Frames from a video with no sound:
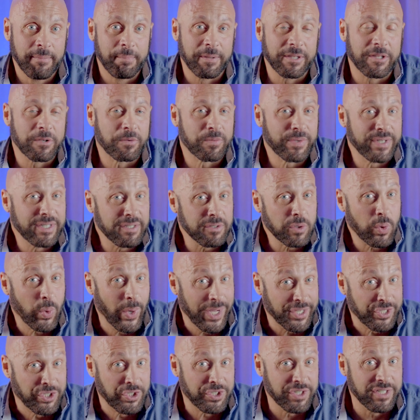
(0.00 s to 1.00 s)
But the real
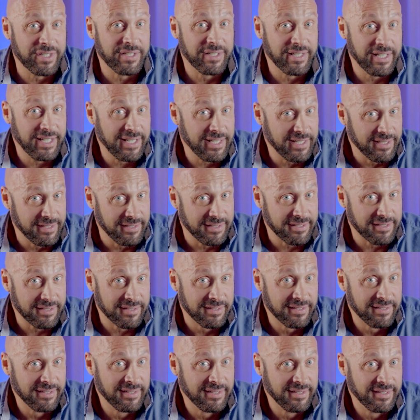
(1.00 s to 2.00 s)
question
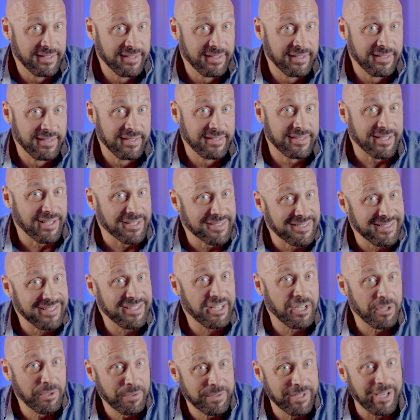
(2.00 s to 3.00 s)
is, does it
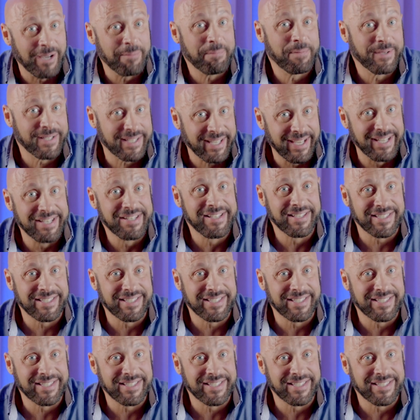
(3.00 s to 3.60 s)
hold up again